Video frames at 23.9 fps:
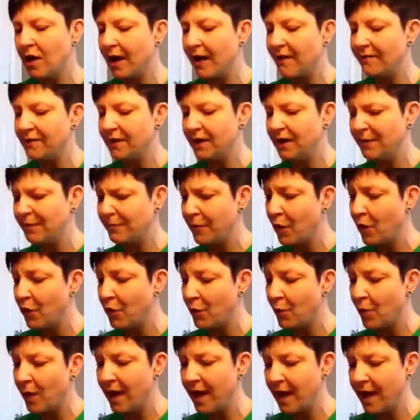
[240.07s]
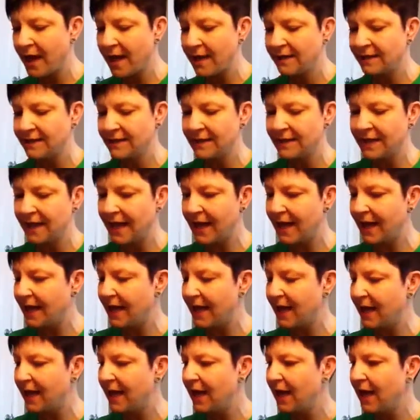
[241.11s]
I've done it both ways
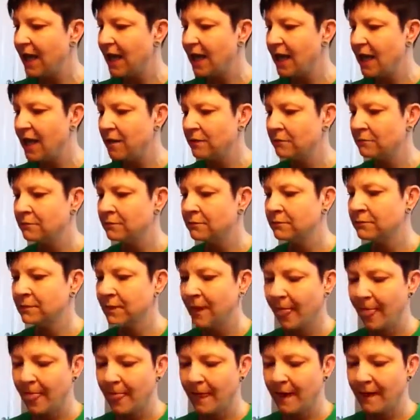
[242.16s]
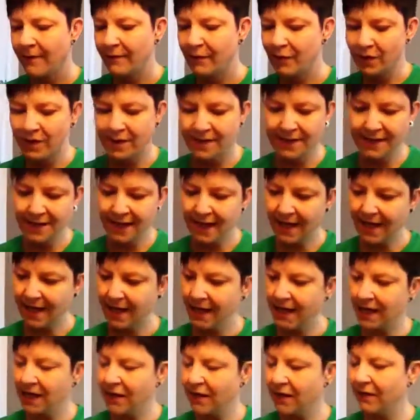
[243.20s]
today for the
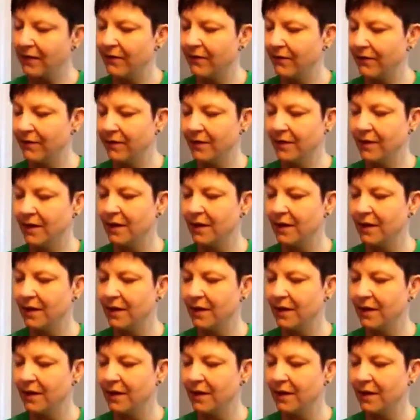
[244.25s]
sake of